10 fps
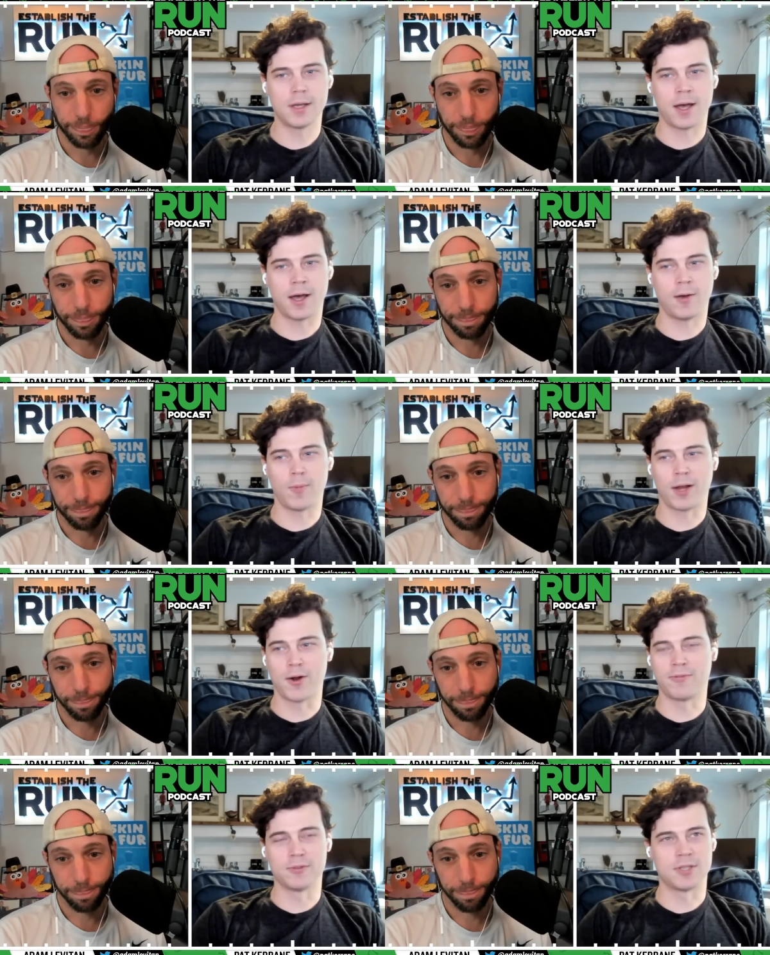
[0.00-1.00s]
Speaker 1: Uh, my
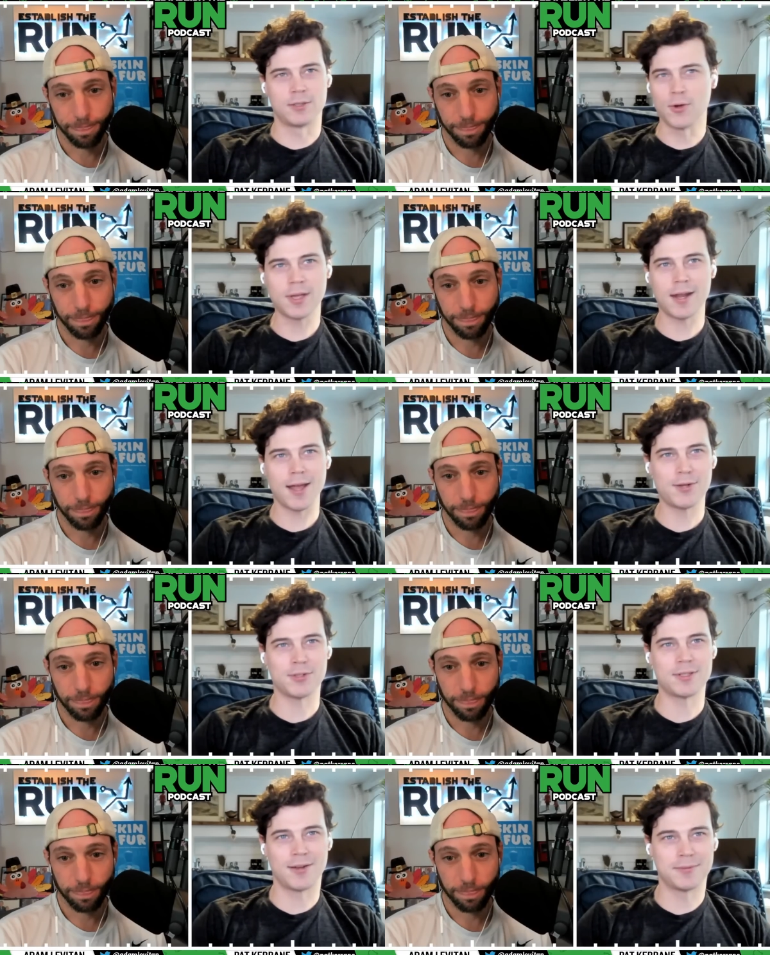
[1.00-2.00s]
girlfriend's like, don't get ahead of
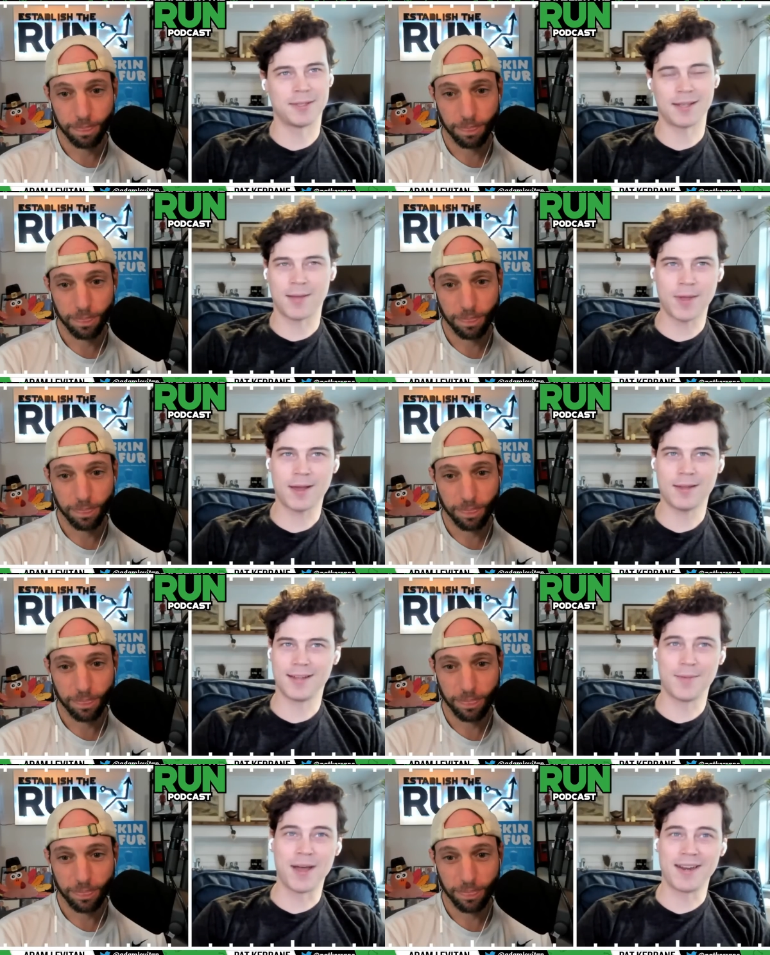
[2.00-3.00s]
yourself. I'm like, I'm not, I'm not